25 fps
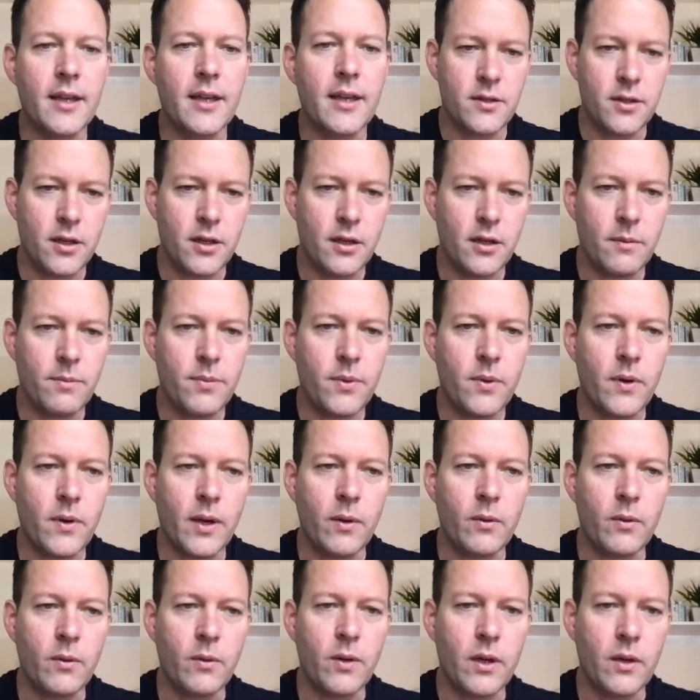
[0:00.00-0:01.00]
to your point,
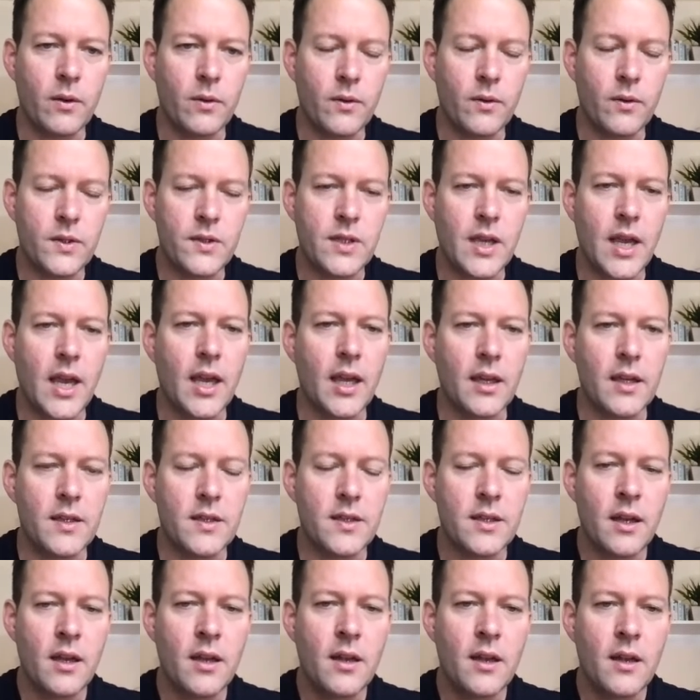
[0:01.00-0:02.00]
what you were saying is
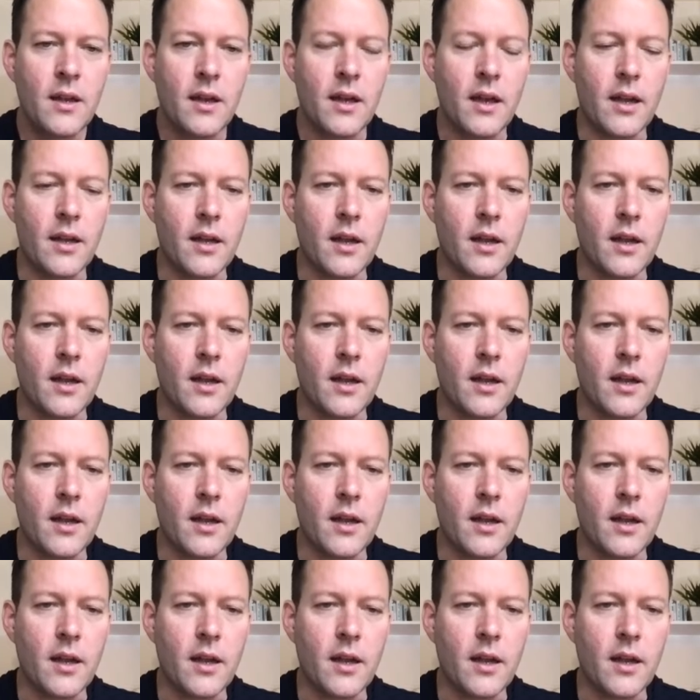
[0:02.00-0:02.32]
a